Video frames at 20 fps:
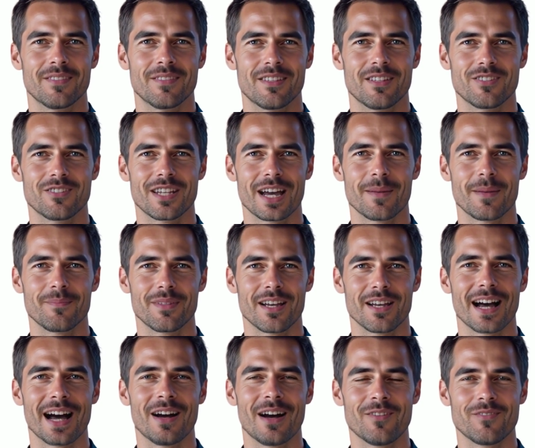The
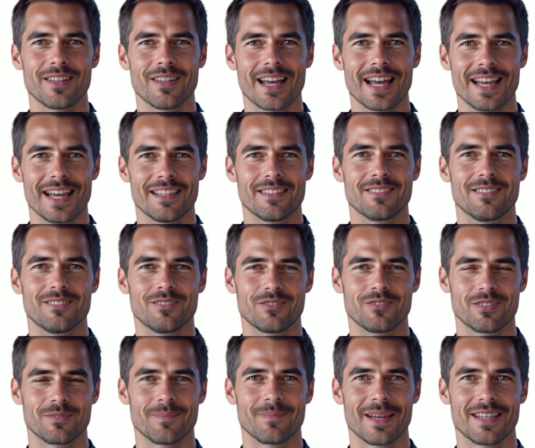chapter outlines
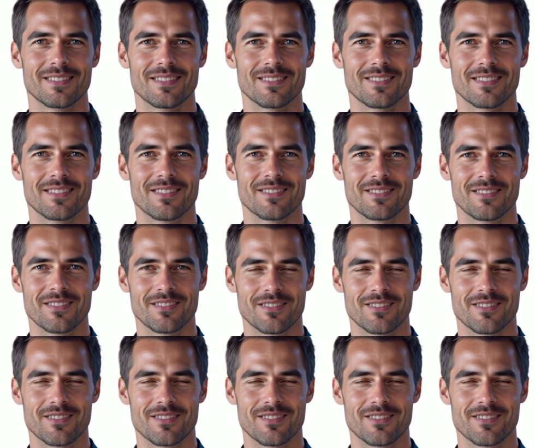Dispenza's